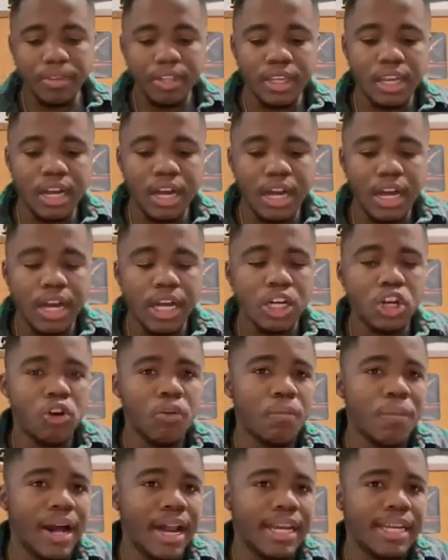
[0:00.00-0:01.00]

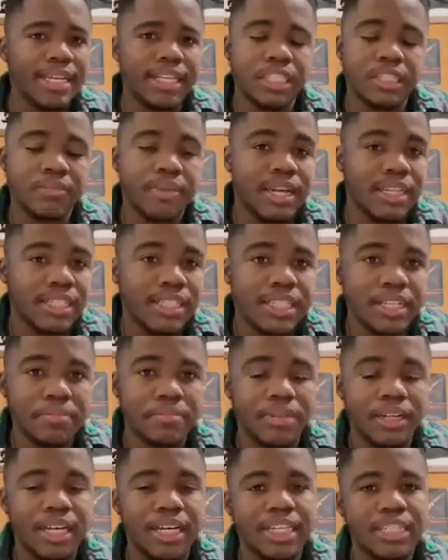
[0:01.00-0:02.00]
Nobody expected it,
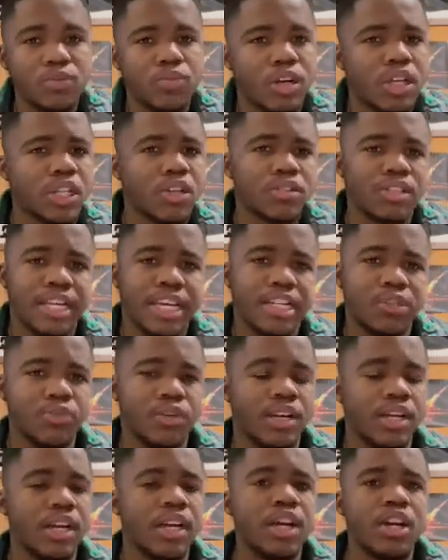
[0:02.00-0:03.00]
but it's one of those games
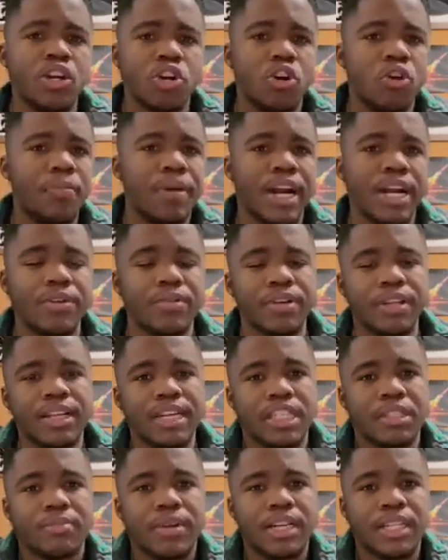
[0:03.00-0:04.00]
where nobody really
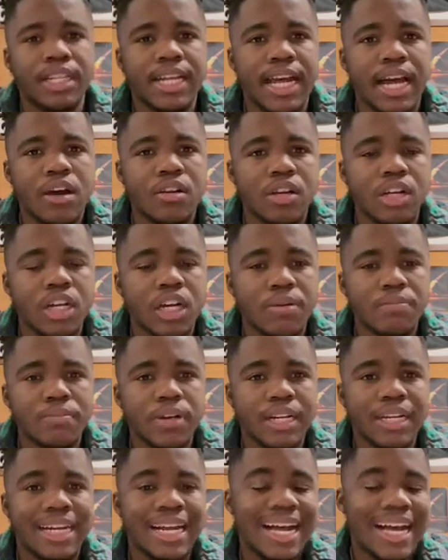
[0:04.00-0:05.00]
expected that outcome.
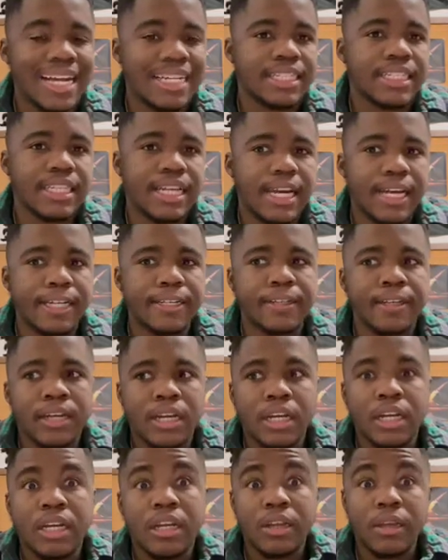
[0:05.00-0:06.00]
But in hindsight,
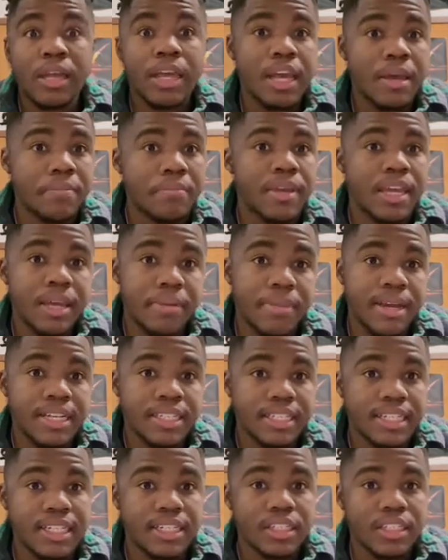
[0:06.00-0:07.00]
it
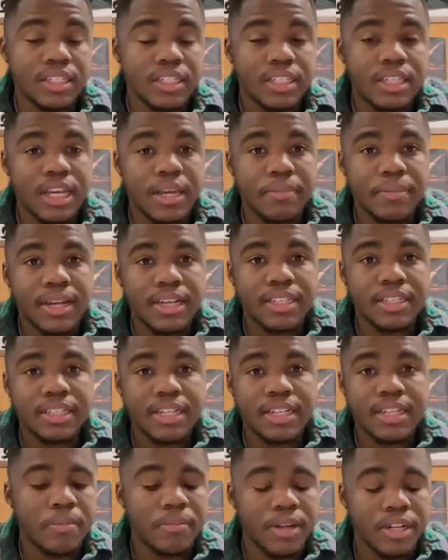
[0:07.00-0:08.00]
makes sense. It makes
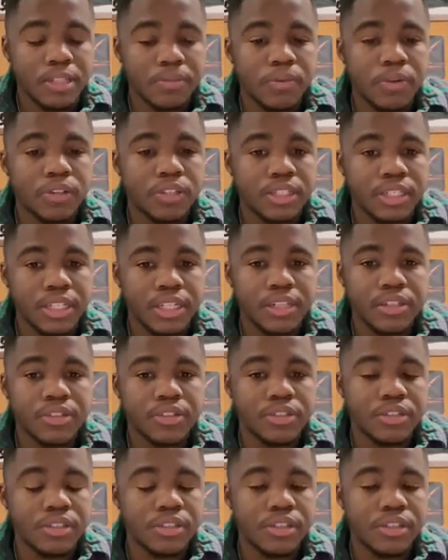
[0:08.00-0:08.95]
sense. Pittsburgh Steelers